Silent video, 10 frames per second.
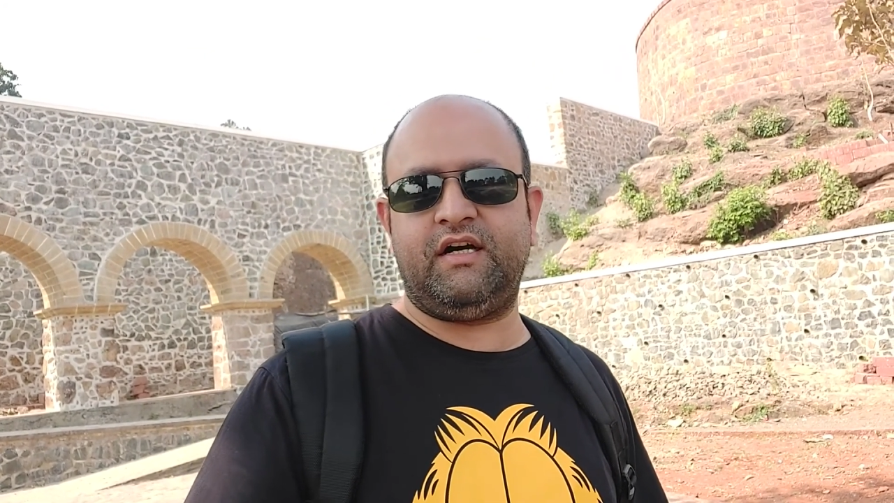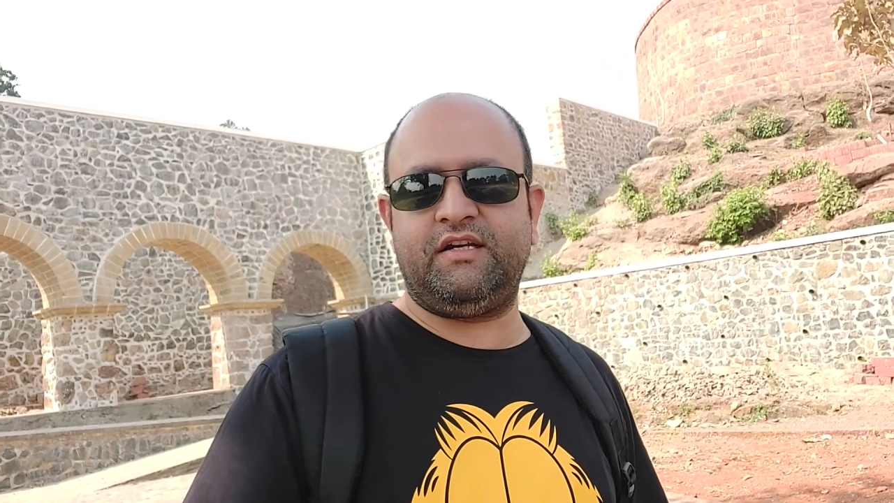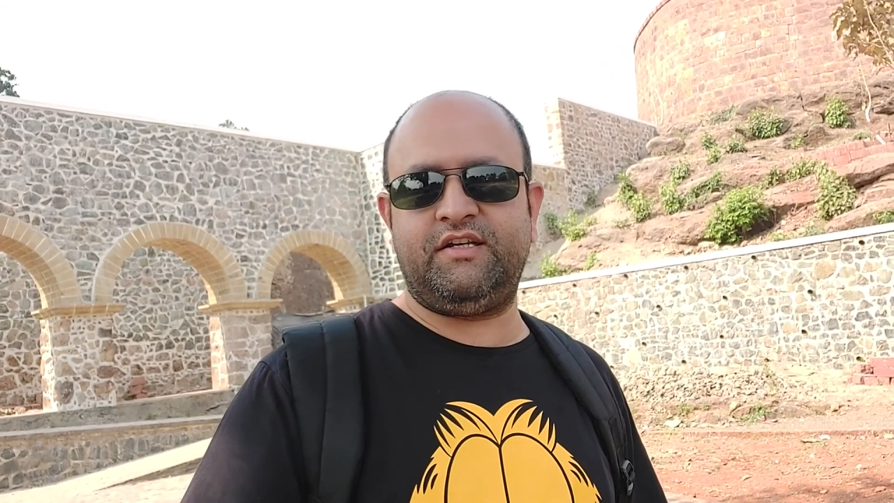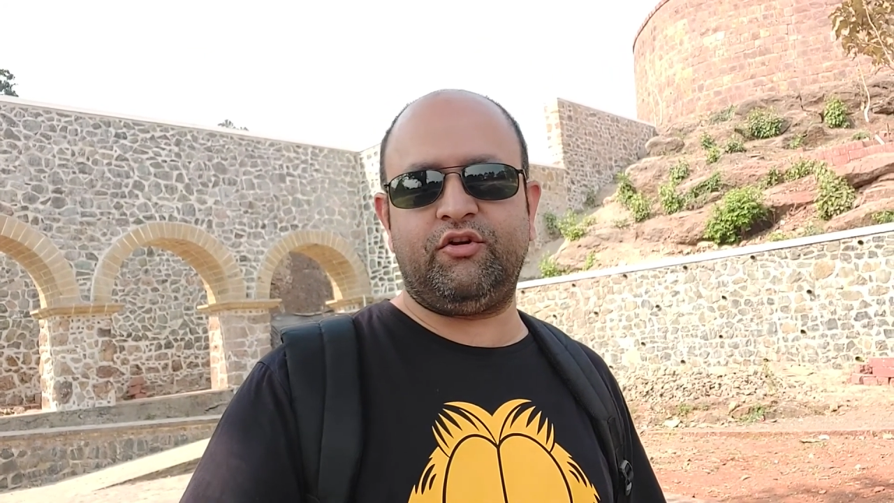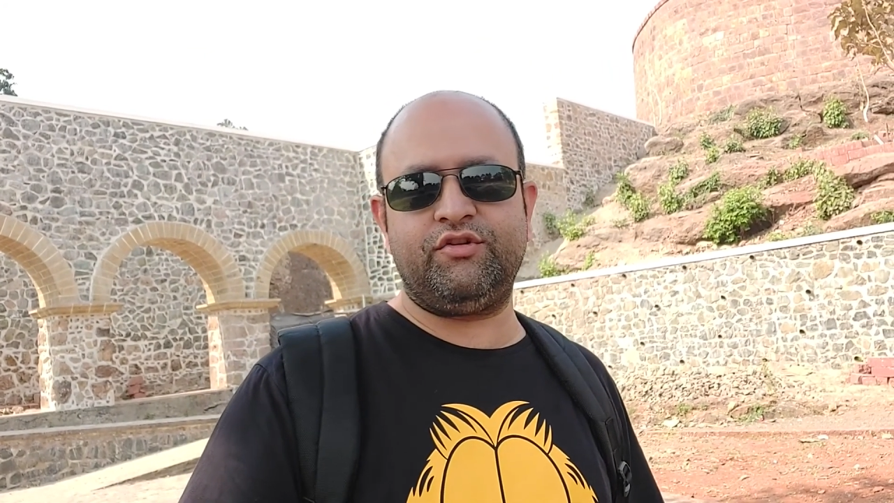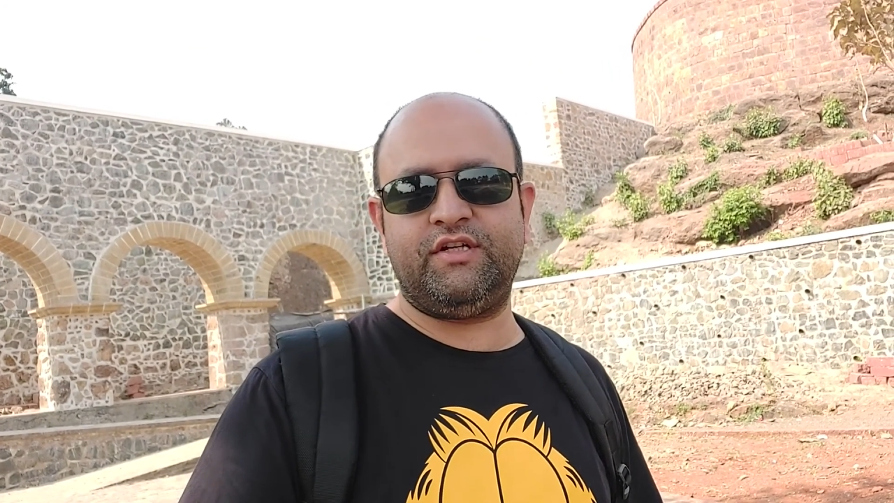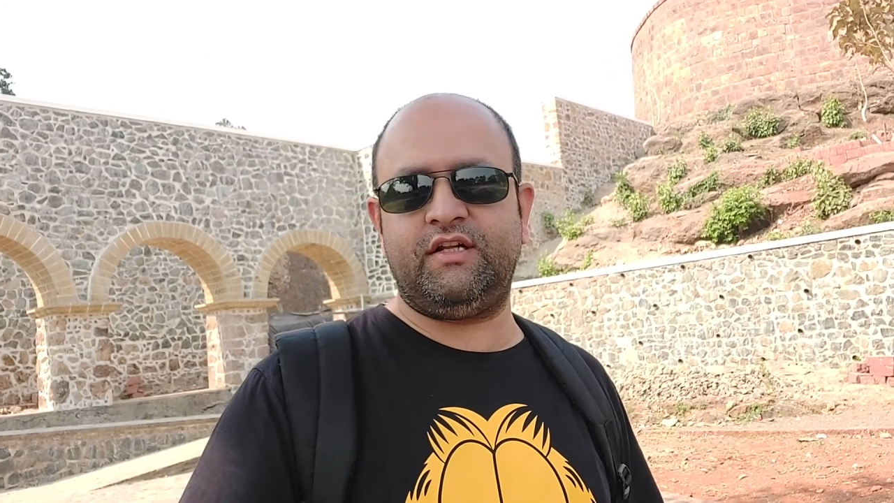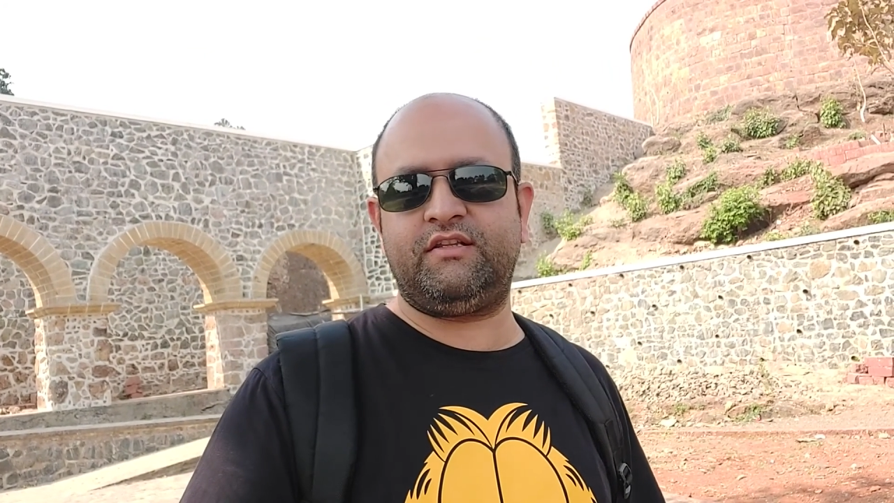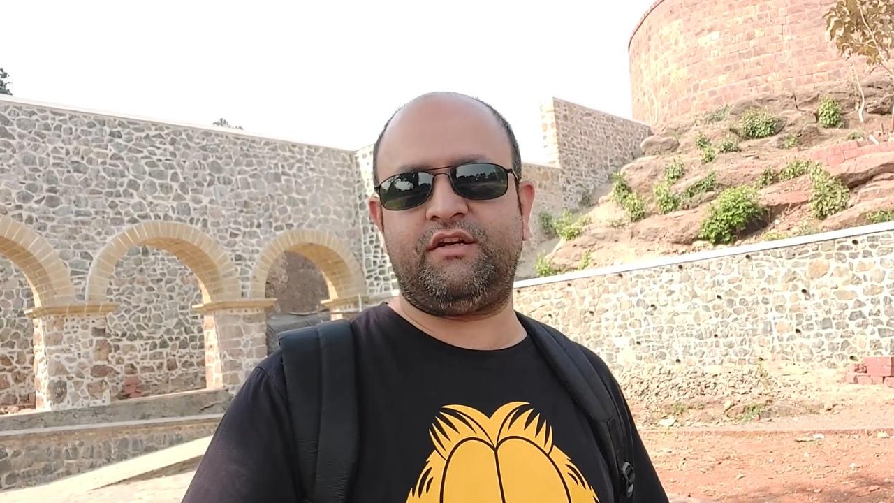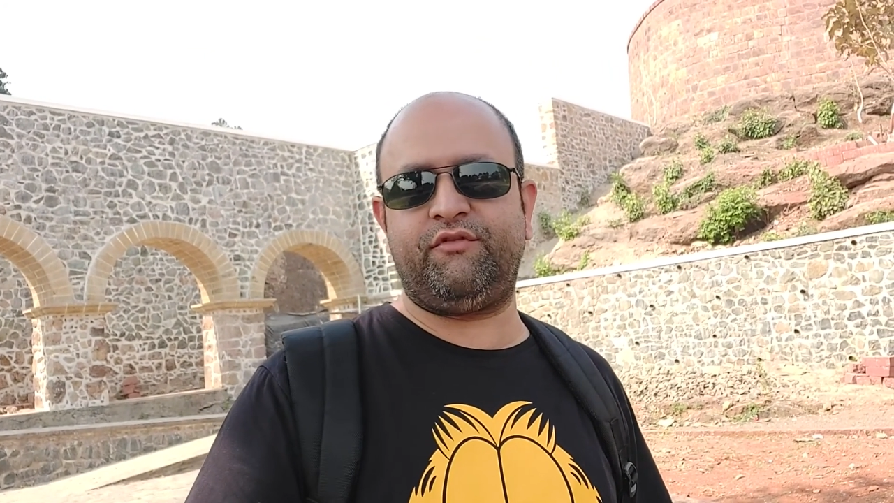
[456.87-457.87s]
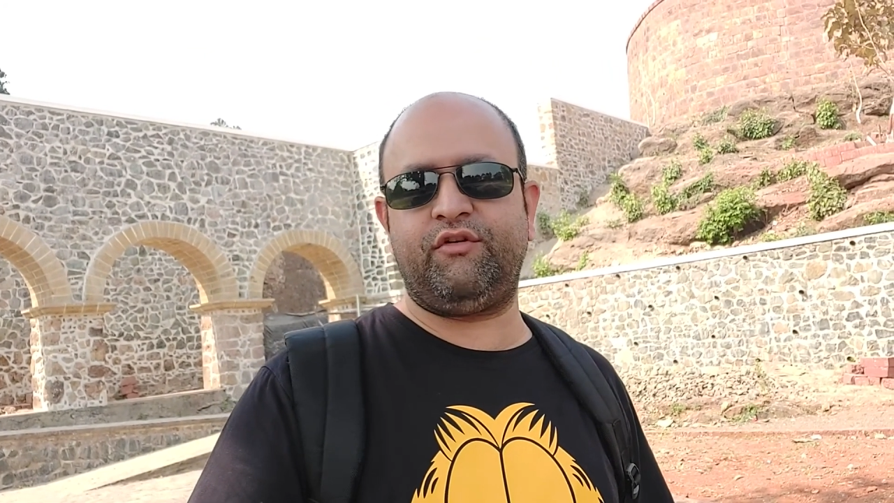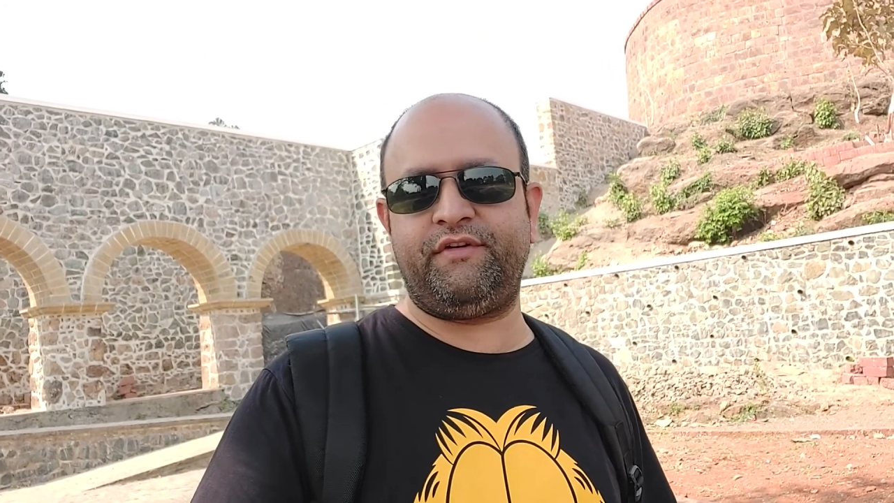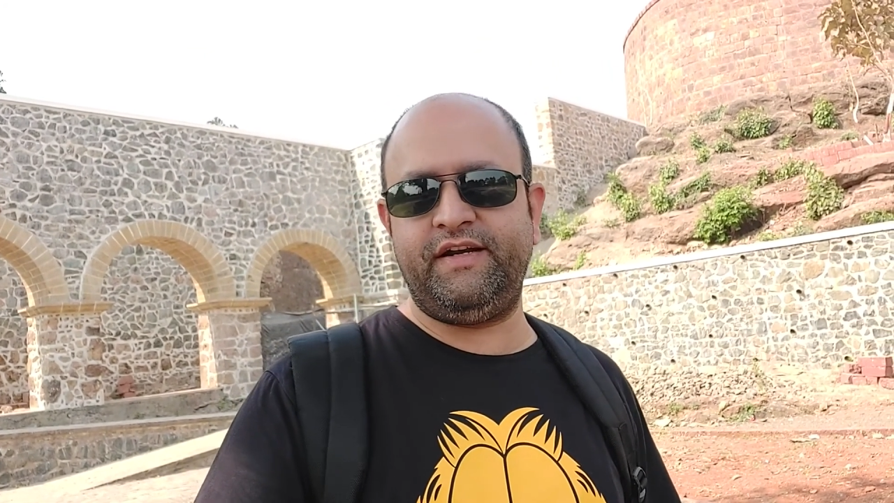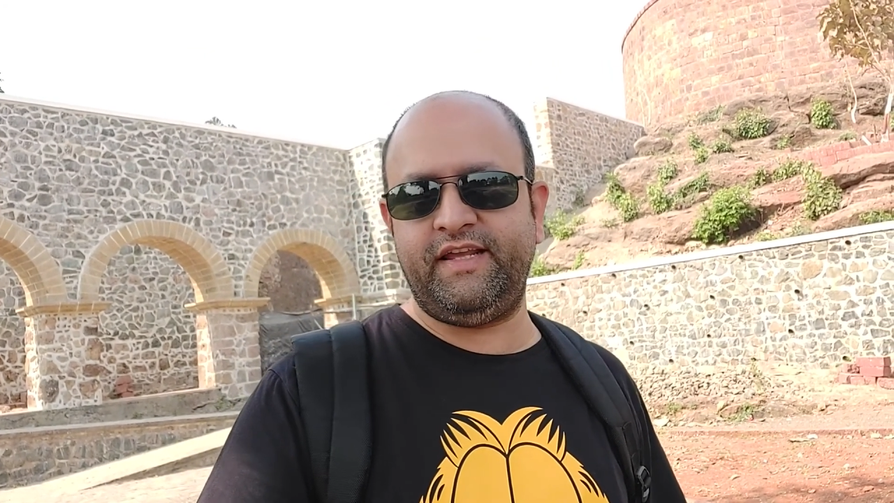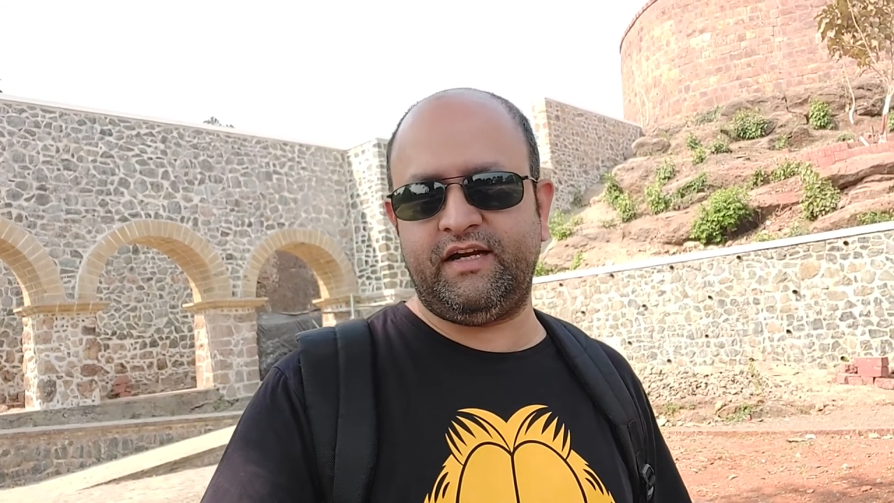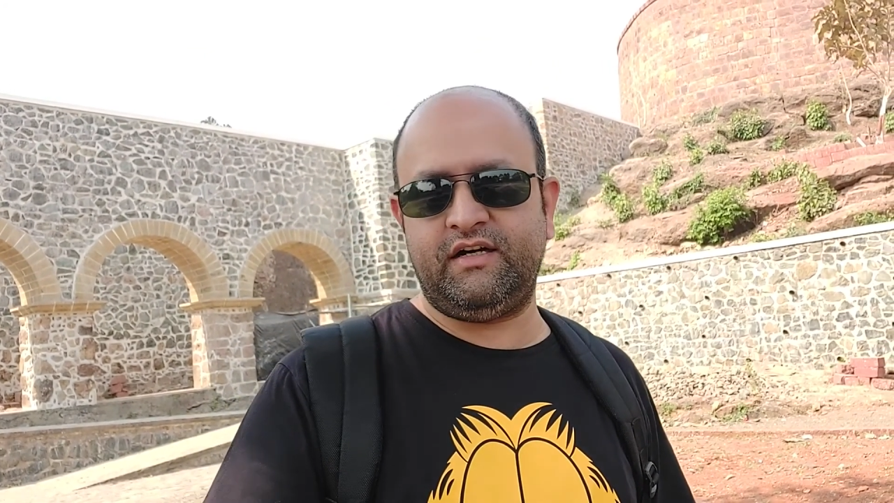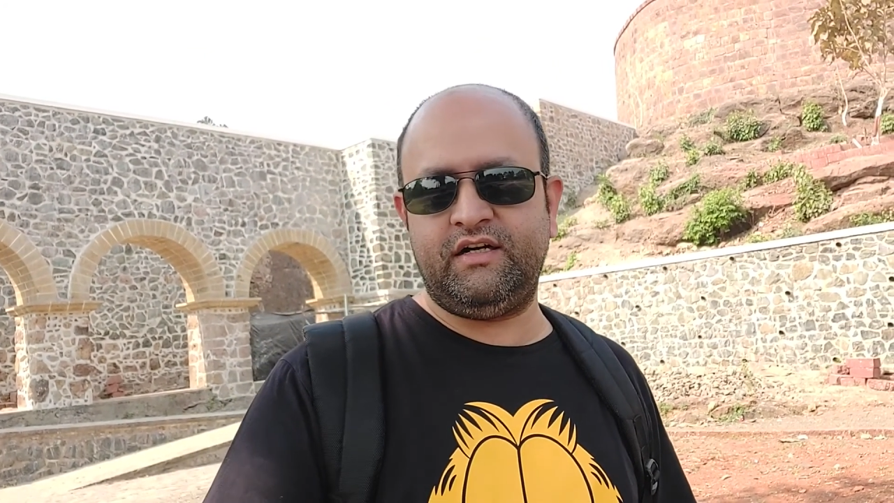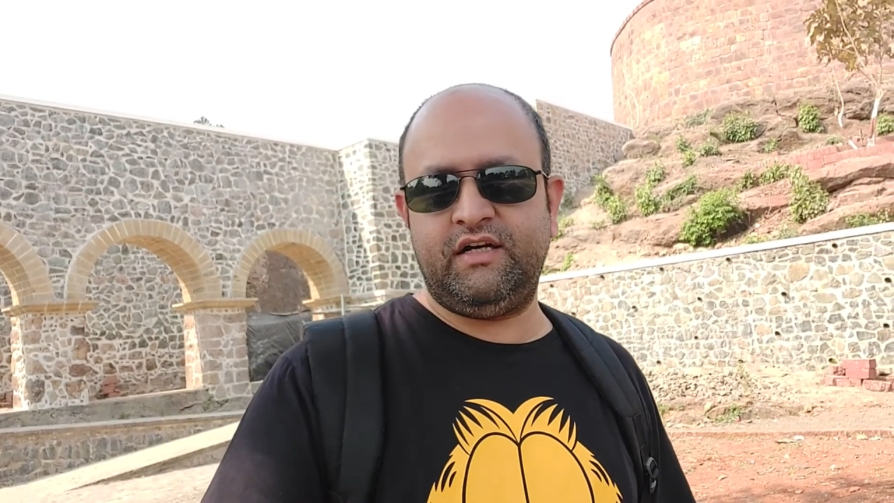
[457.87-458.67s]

Archaeological Survey of India,